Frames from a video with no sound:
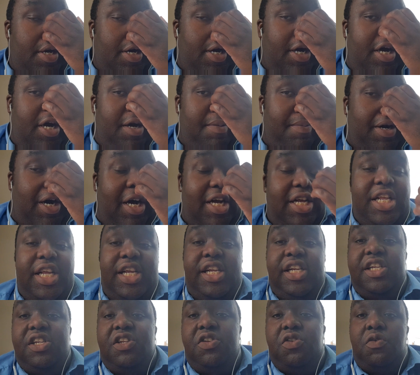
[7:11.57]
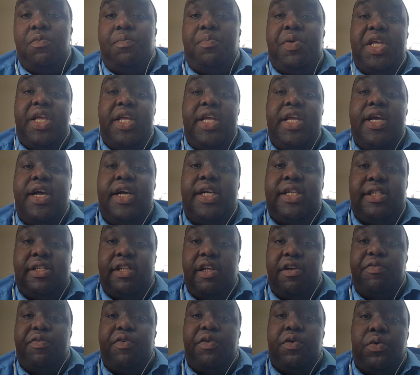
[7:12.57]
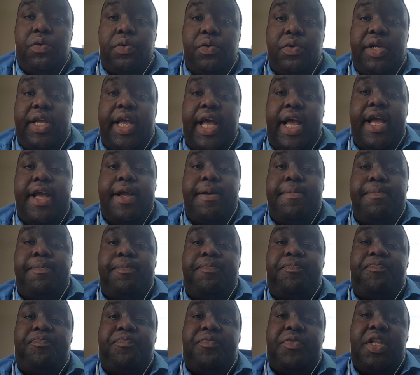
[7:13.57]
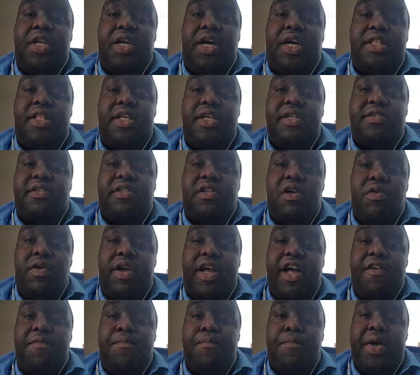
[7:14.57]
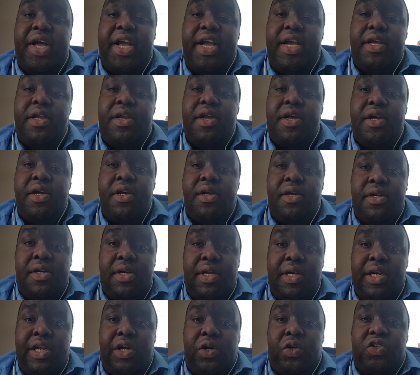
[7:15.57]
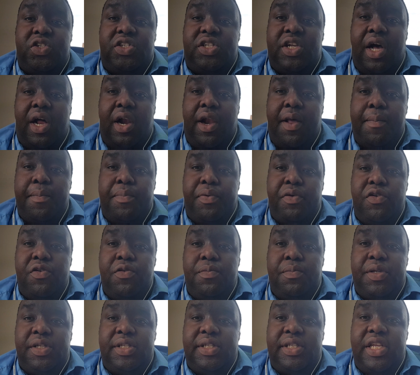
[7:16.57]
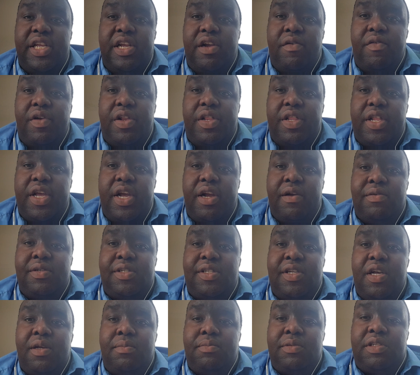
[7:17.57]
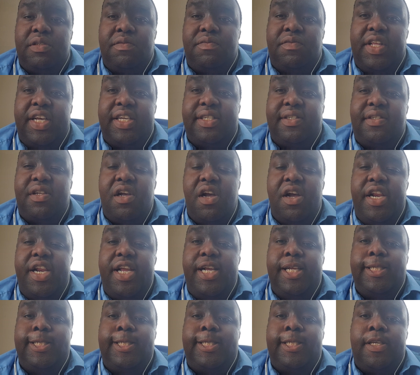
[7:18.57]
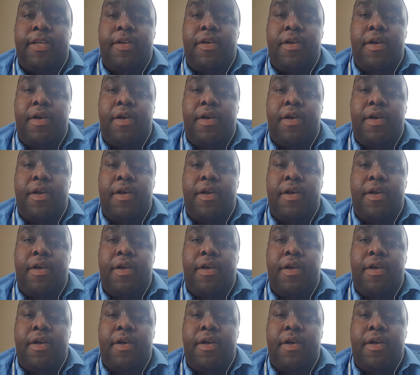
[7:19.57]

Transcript: I think this will be a difficult game. I think Stoke have made little subtle improvements here and there in terms of their signings.